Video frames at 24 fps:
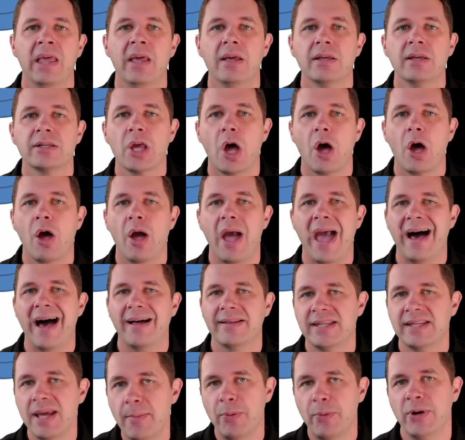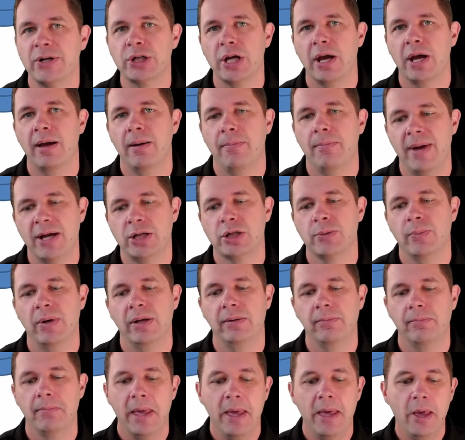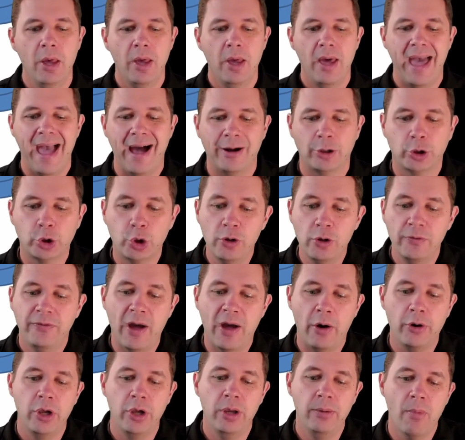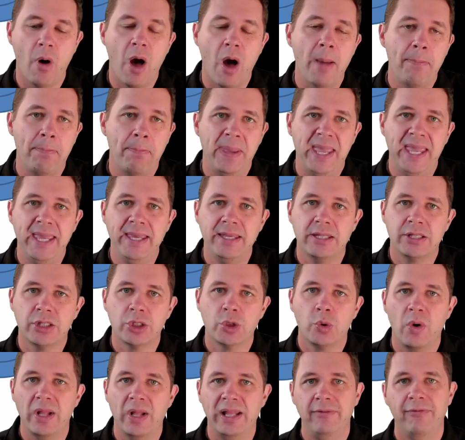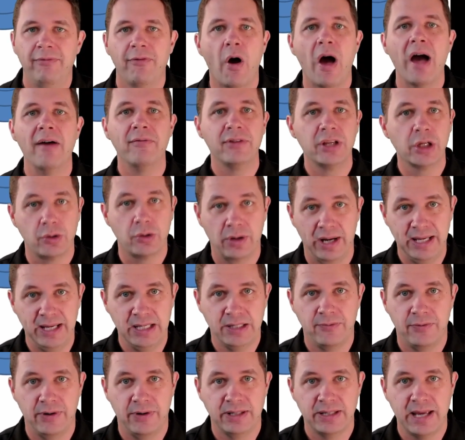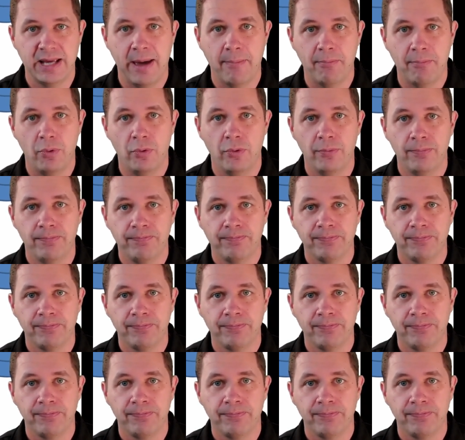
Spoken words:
So our temperature measurement, our true value might be 25 degrees, for example.